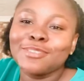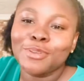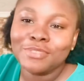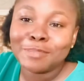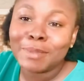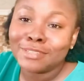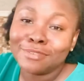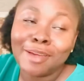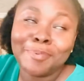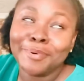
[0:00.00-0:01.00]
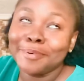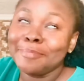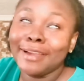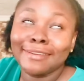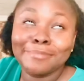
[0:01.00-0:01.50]
list of this particular product,
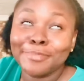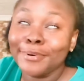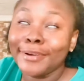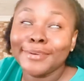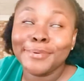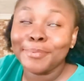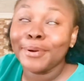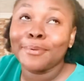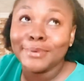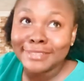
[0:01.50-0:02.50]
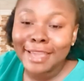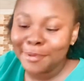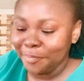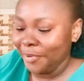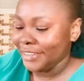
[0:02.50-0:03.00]
man, boy oh boy, was I
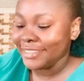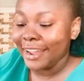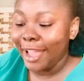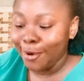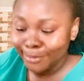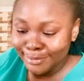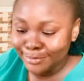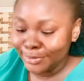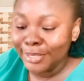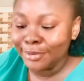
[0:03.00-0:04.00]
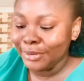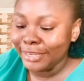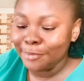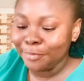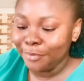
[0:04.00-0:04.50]
impressed. Like, I was really,
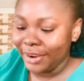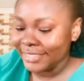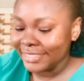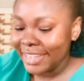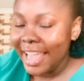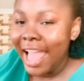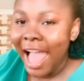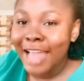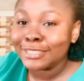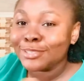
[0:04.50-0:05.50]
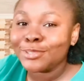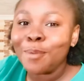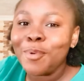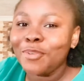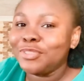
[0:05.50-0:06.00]
really impressed. And some
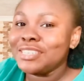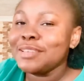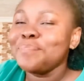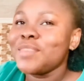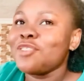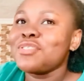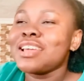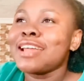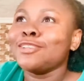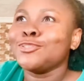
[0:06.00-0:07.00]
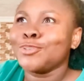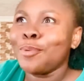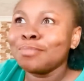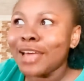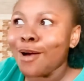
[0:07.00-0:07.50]
of the ingredients that
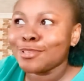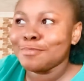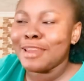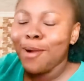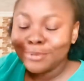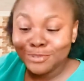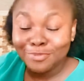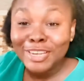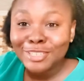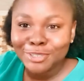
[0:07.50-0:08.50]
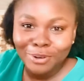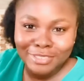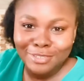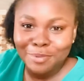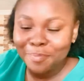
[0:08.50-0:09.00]
jumped out to me that was really shocked
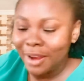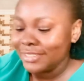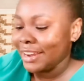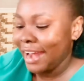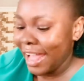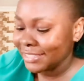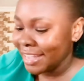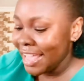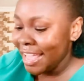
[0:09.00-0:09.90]
and surprised, it has